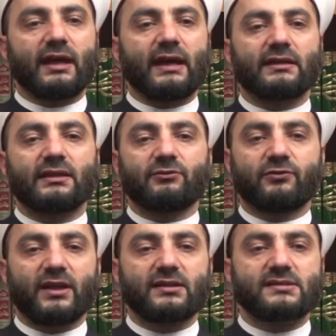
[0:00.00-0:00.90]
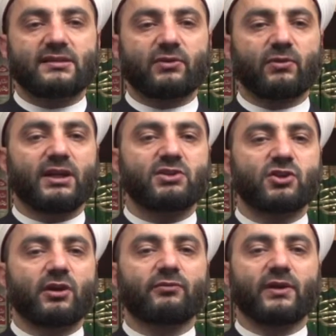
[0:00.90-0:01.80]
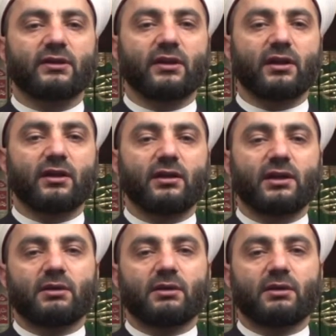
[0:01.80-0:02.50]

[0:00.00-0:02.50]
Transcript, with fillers: and defends the religion of Allah